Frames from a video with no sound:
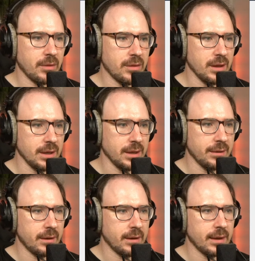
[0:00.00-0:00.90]
the
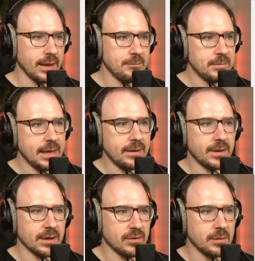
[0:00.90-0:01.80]
implant
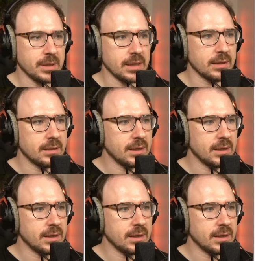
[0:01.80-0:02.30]
that will be